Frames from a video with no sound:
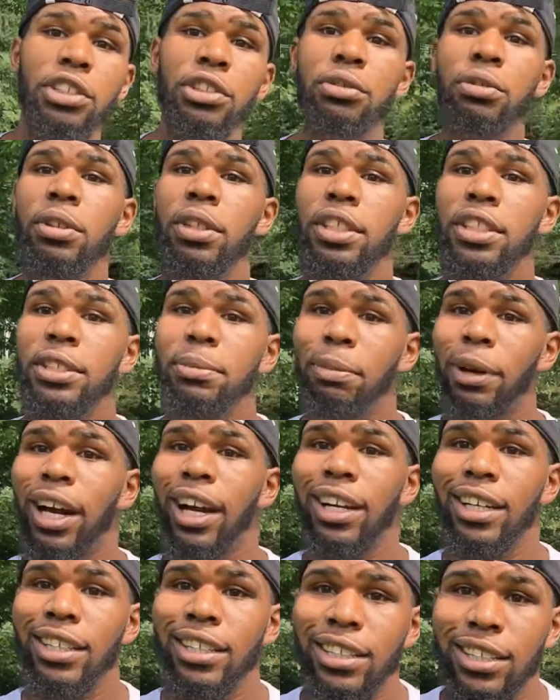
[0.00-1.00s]
you.
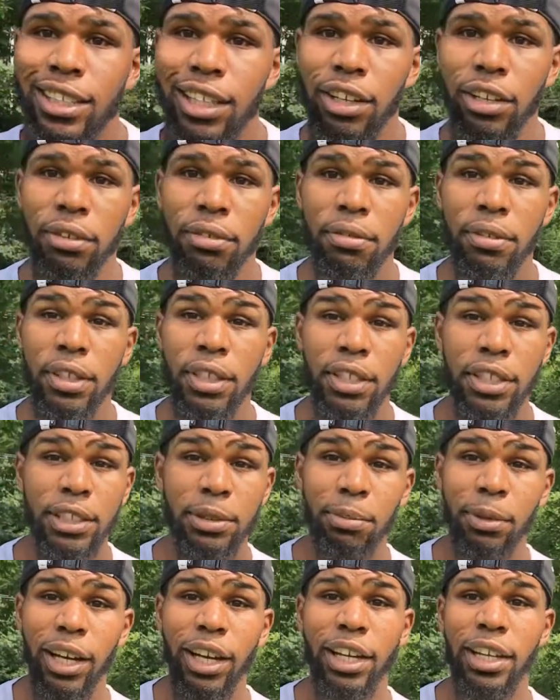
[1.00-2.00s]
Inspire yourself.
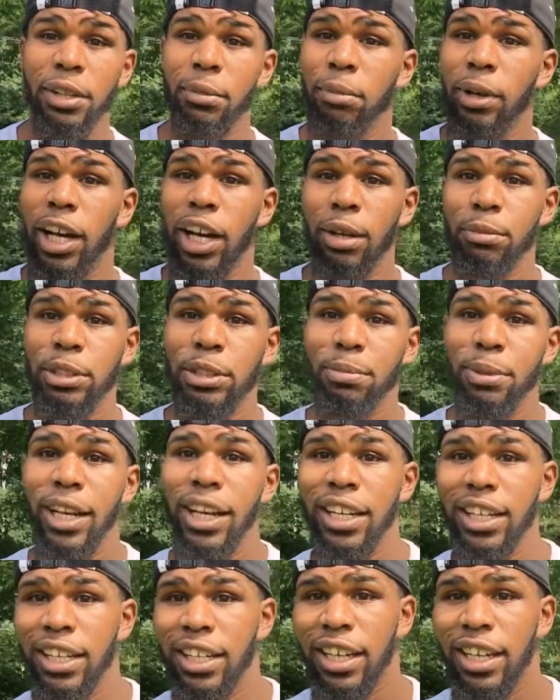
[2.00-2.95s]
Inspire your mom. Inspire your